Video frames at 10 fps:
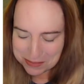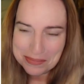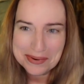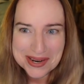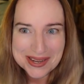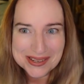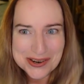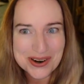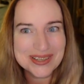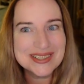pretty
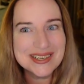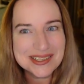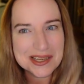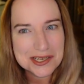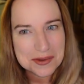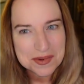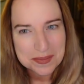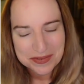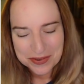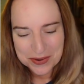interesting. They jumped
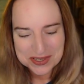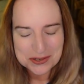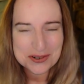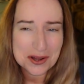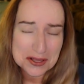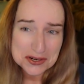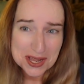up a few hundred dollars.